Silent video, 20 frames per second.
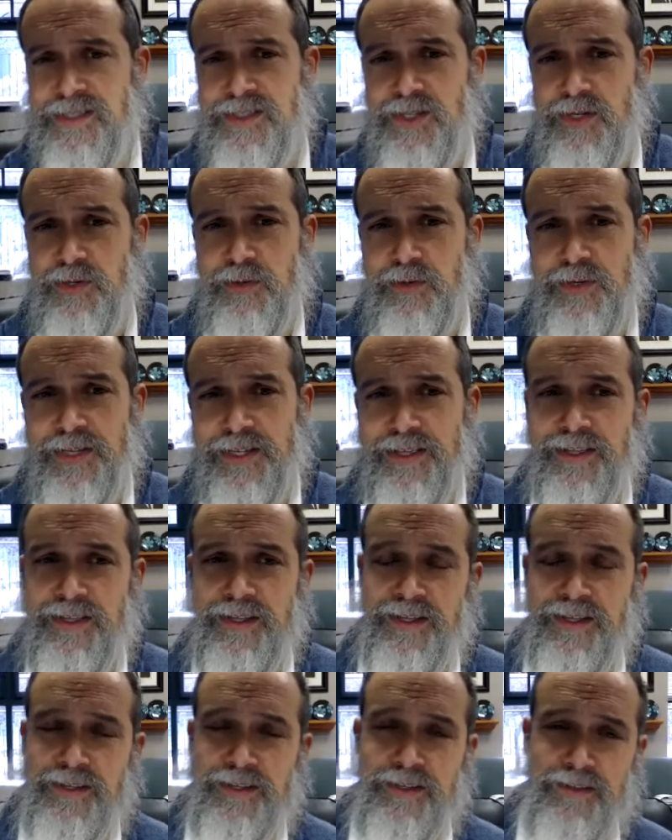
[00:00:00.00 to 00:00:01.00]
So
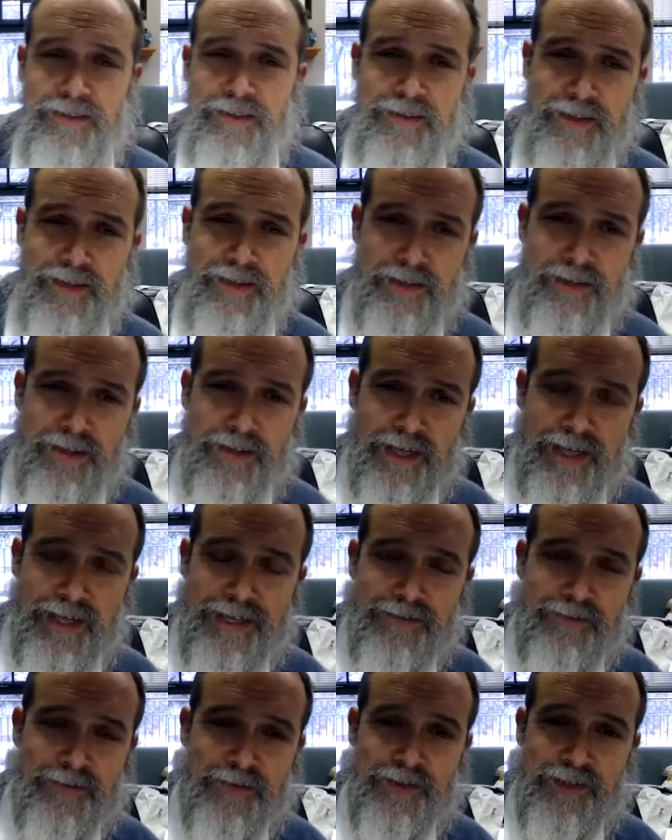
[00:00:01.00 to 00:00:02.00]
uh,
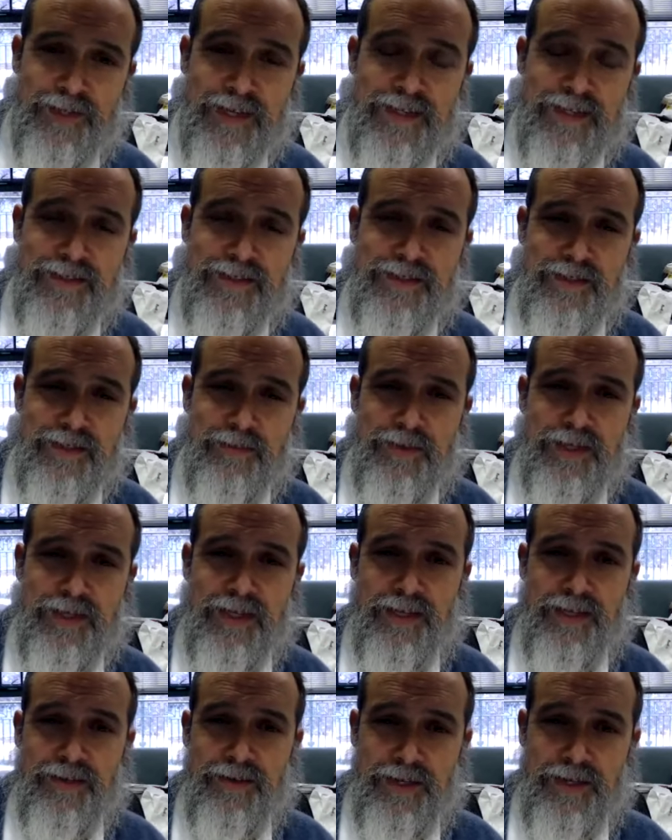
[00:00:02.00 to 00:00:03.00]
I've taken
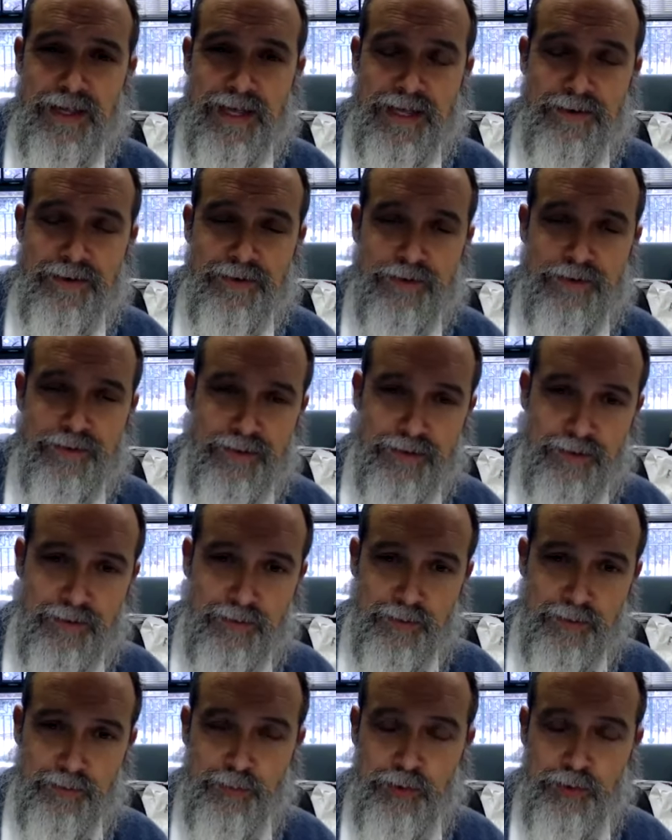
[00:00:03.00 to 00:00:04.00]
something uh, out of the
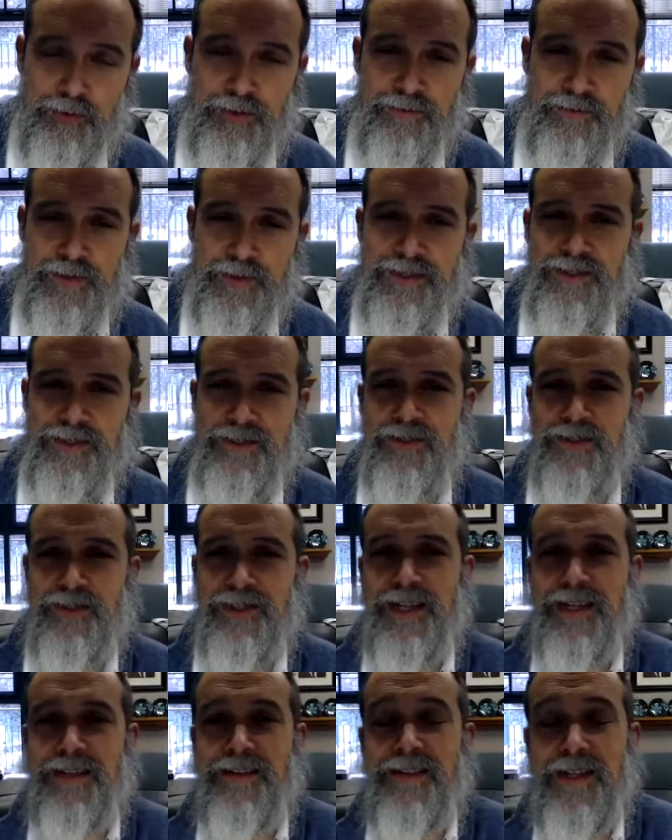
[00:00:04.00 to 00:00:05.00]
purely
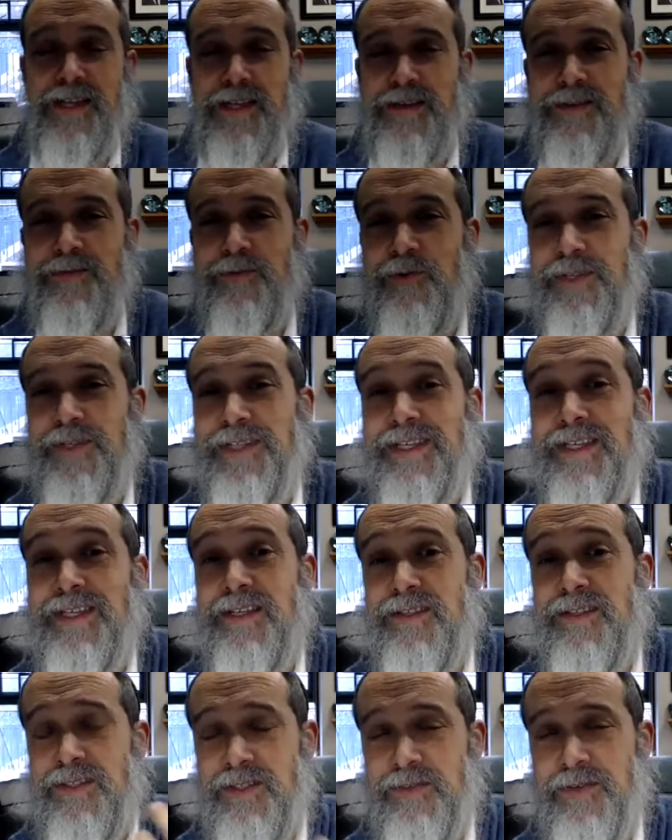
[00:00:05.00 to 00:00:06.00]
physical, and then really
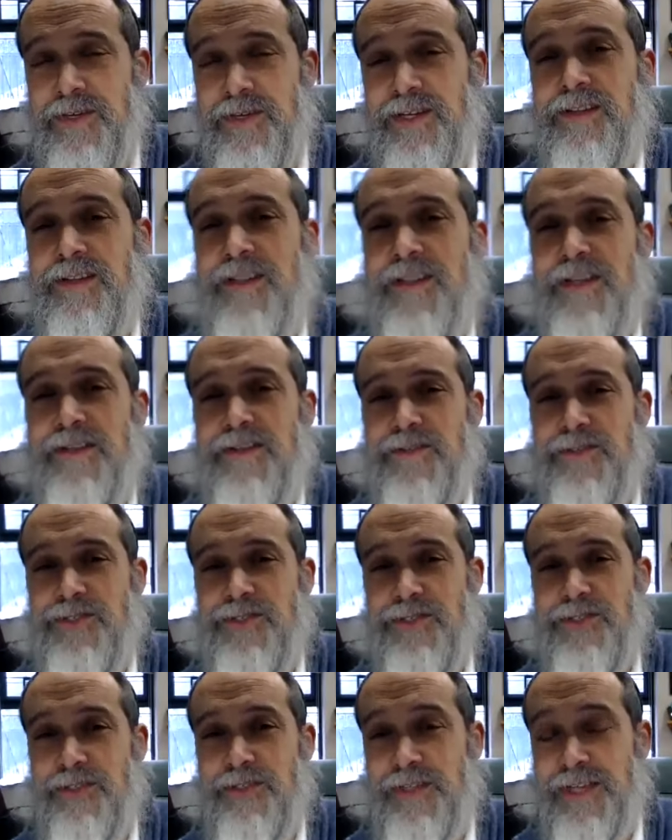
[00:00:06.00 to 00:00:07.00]
integrated the
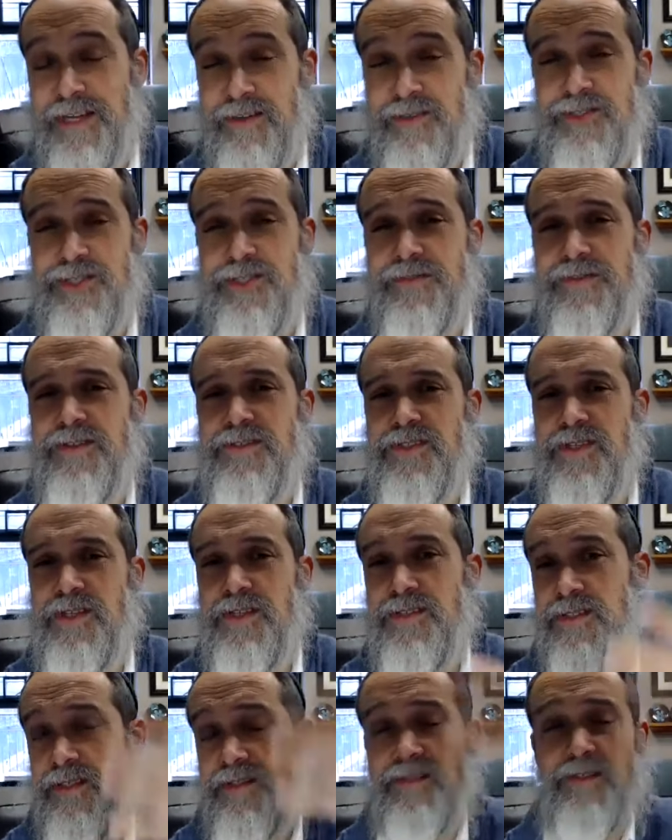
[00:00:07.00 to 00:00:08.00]
energy, the energy of those
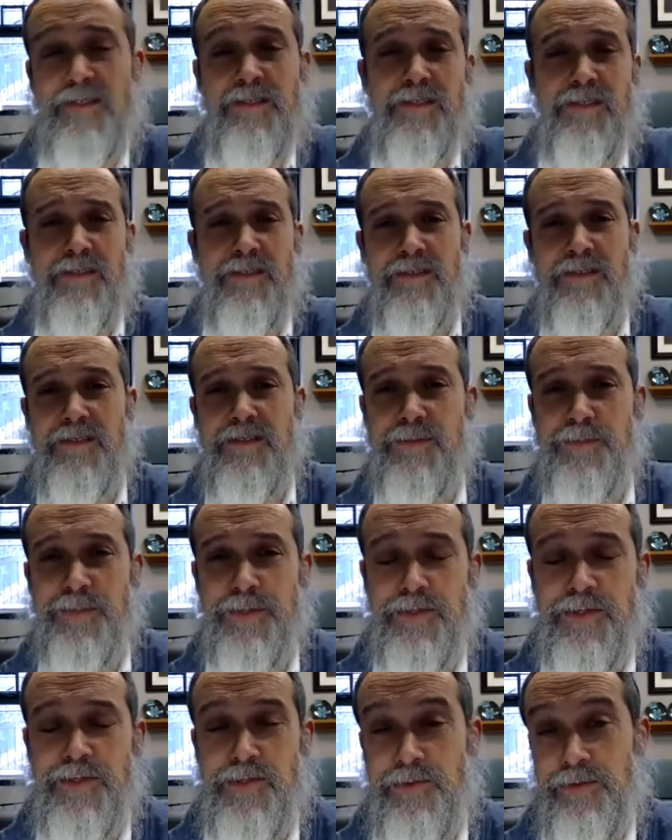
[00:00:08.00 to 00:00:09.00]
nuts into the, the
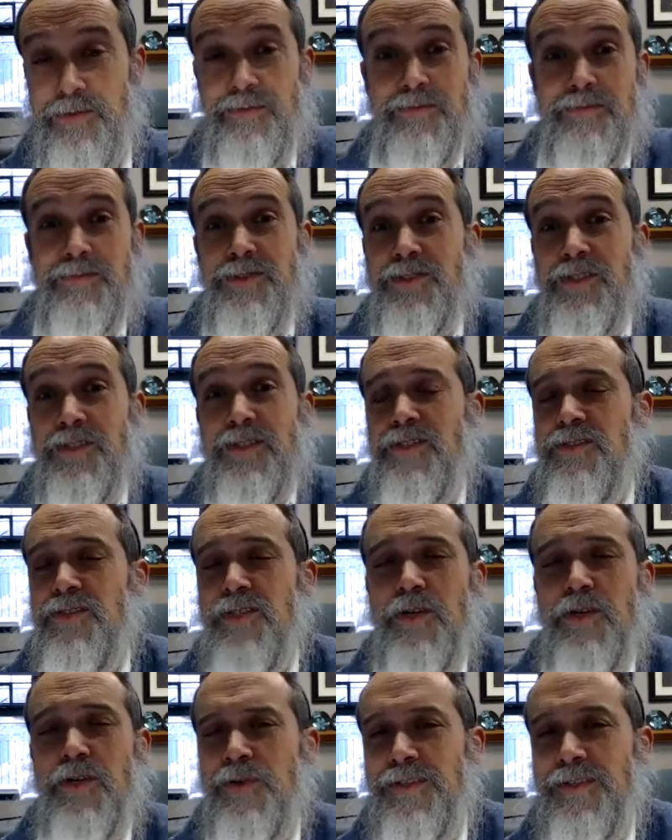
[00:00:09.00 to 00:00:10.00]
spiritual, studying
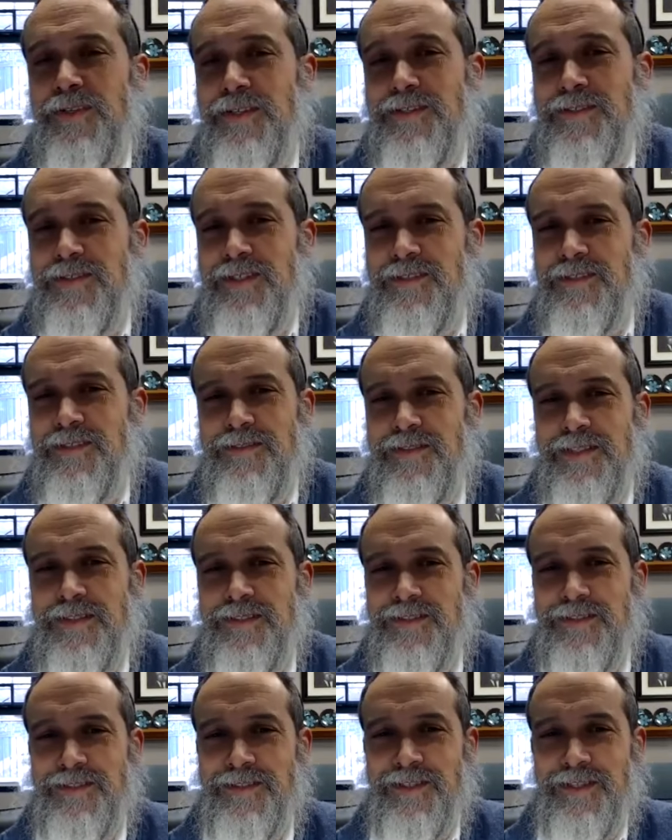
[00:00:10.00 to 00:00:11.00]
Torah. That's that's
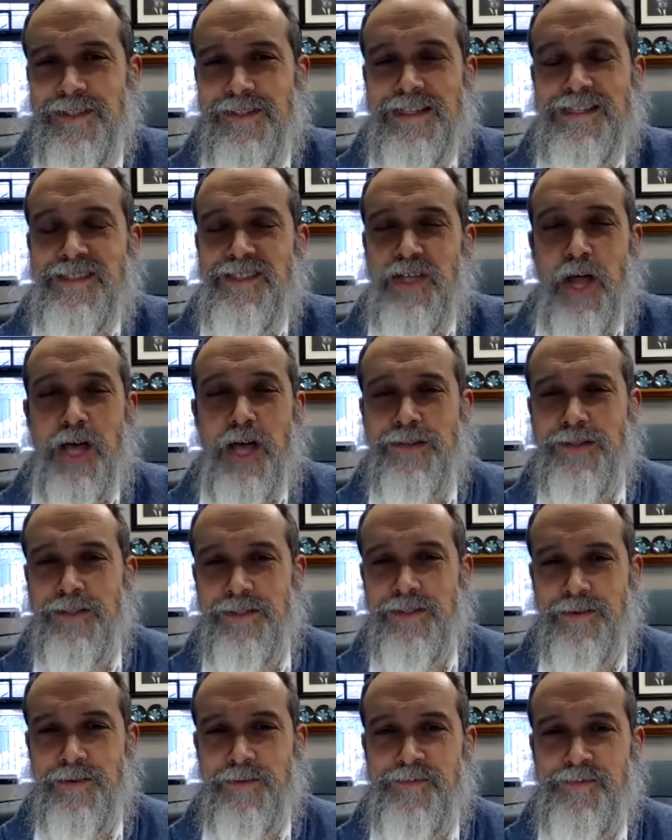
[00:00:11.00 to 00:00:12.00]
that's that's
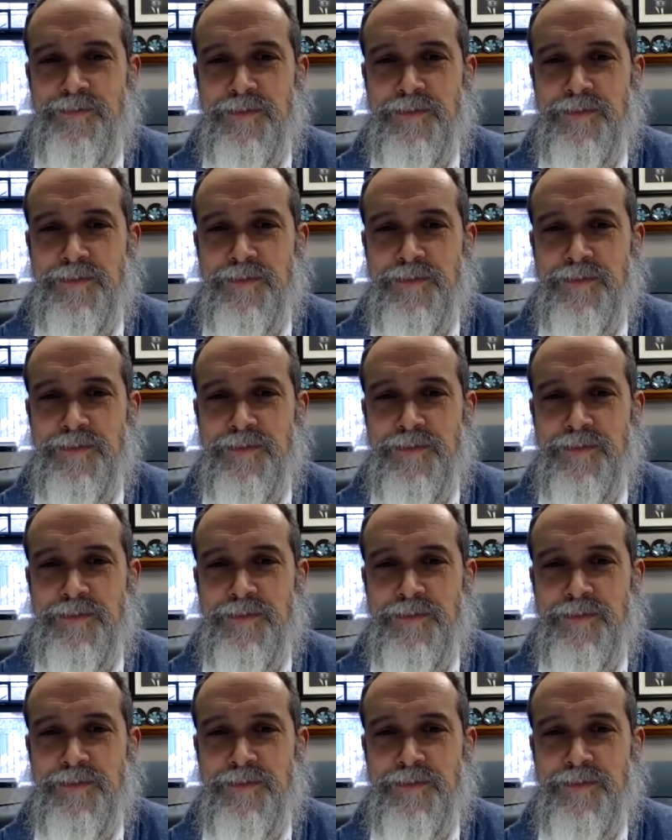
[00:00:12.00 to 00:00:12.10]
godly.